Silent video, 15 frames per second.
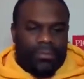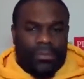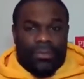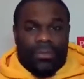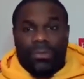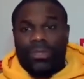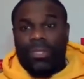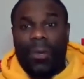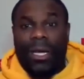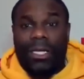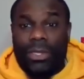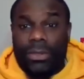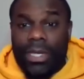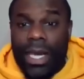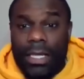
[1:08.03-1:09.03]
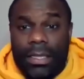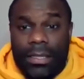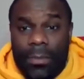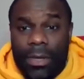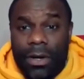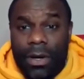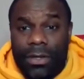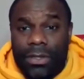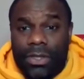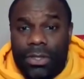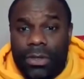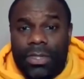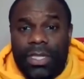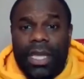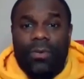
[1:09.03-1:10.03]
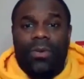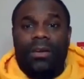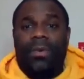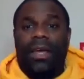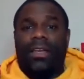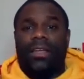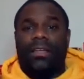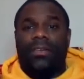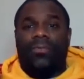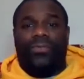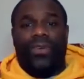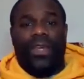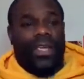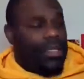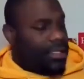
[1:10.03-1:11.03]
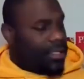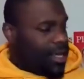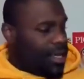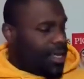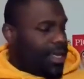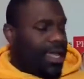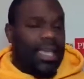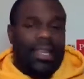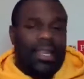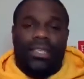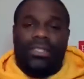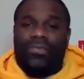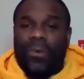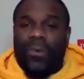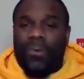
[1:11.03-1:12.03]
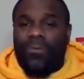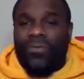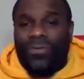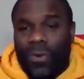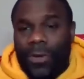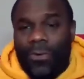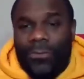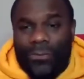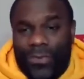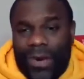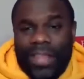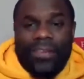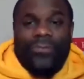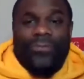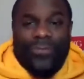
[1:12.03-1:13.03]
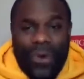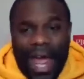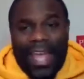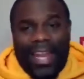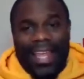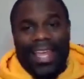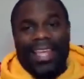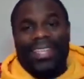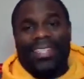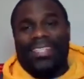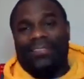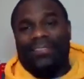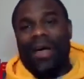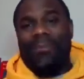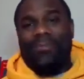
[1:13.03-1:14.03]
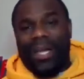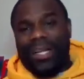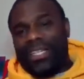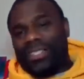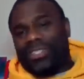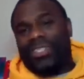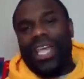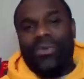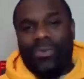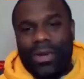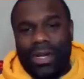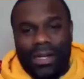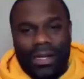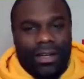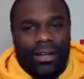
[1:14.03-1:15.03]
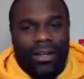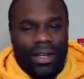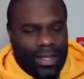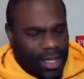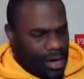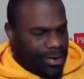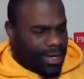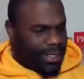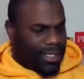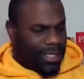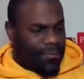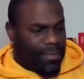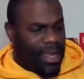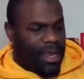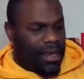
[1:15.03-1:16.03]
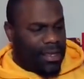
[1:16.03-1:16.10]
Special guest coming on the show today, one of my good friends, and he's from Full Feather Fridays, my buddy Jay Whitaker, hilarious comedian.